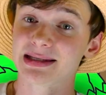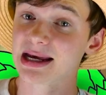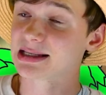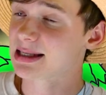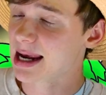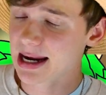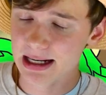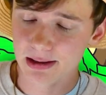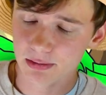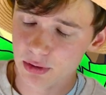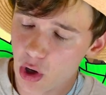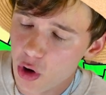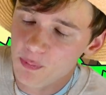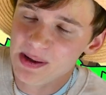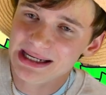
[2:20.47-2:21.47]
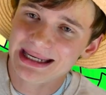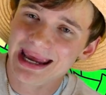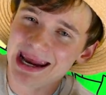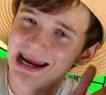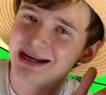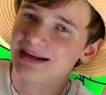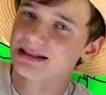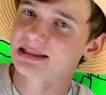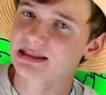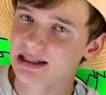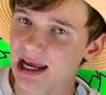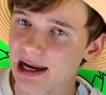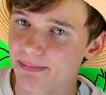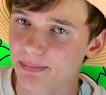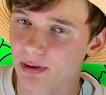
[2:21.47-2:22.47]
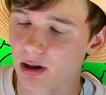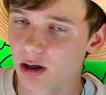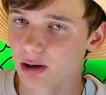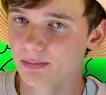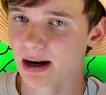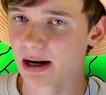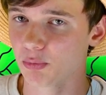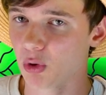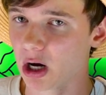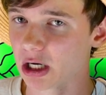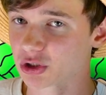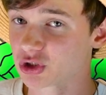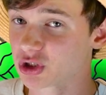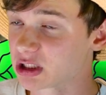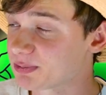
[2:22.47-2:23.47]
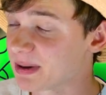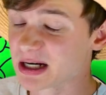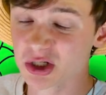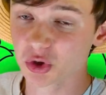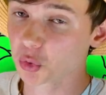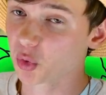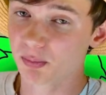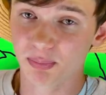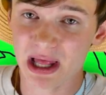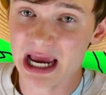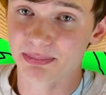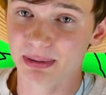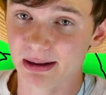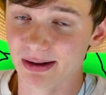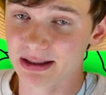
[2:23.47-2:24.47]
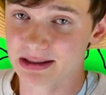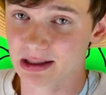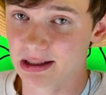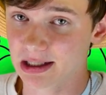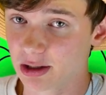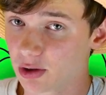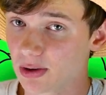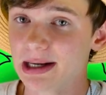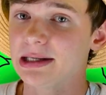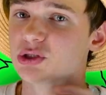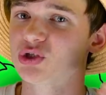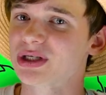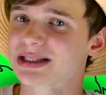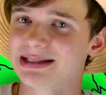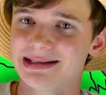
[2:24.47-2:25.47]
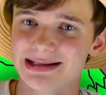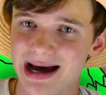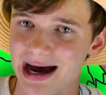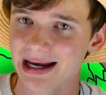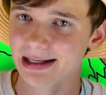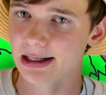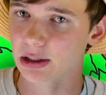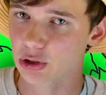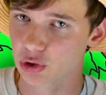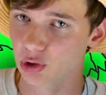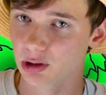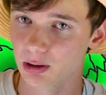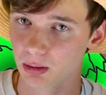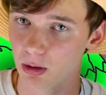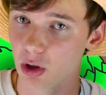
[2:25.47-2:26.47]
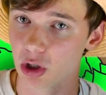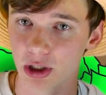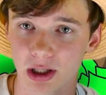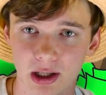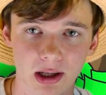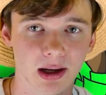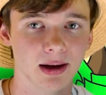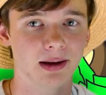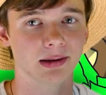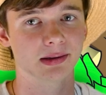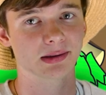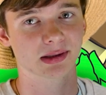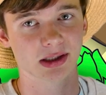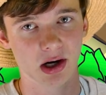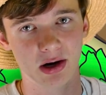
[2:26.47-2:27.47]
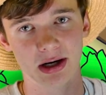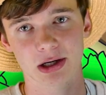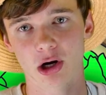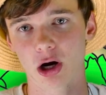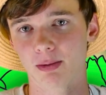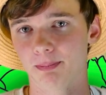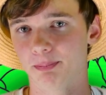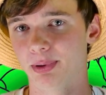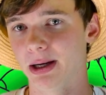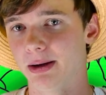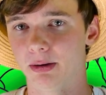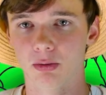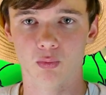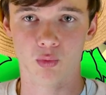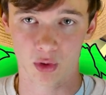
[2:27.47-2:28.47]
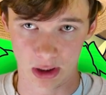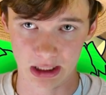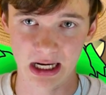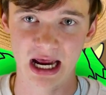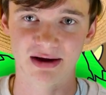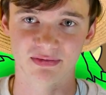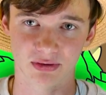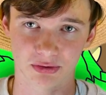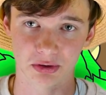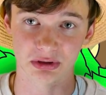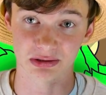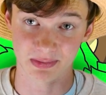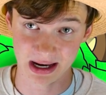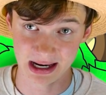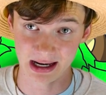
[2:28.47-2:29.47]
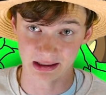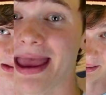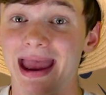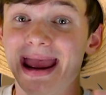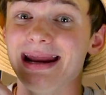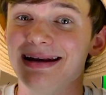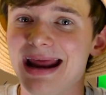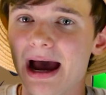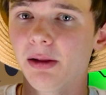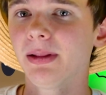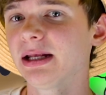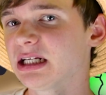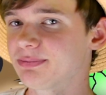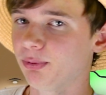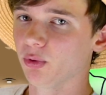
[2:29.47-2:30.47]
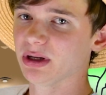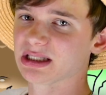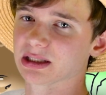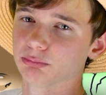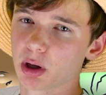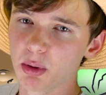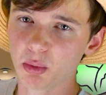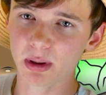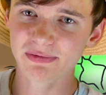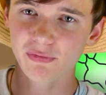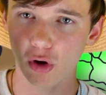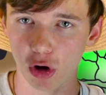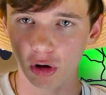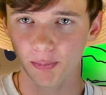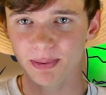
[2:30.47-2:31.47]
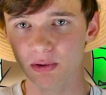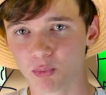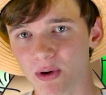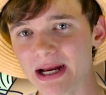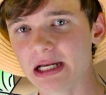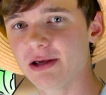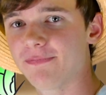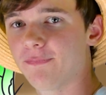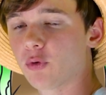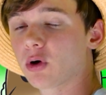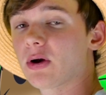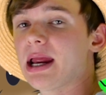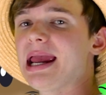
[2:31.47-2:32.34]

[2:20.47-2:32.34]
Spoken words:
says, hey, Kobe can't escape on my watch, especially when Blackbeard isn't here. It's just not a good look. Sorry, Garp, but we're gonna have to throw some hands. And now, LettuceBoys, the moment we've all been waiting for,